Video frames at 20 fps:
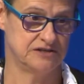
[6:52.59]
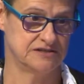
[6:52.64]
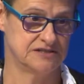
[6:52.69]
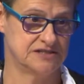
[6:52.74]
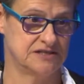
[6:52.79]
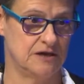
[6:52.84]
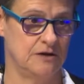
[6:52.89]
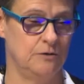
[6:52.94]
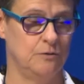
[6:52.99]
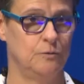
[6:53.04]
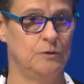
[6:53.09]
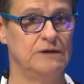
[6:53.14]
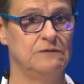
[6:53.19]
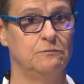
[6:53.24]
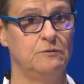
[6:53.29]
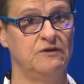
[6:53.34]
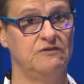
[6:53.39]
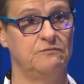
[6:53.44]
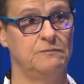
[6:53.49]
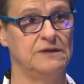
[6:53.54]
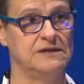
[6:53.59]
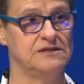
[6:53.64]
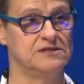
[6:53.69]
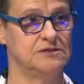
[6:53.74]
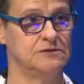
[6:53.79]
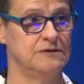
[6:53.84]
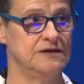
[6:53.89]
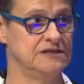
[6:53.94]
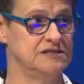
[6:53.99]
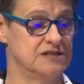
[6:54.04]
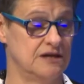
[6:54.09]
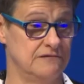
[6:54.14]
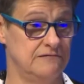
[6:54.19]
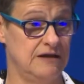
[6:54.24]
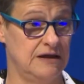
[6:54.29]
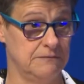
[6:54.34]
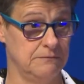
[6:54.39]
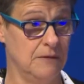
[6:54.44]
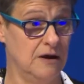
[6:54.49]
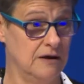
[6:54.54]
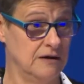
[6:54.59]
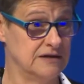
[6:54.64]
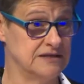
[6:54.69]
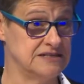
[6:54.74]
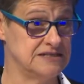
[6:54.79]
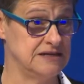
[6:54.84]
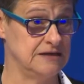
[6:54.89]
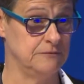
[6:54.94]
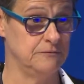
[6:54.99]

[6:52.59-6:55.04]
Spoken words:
So we've been doing direct marketing.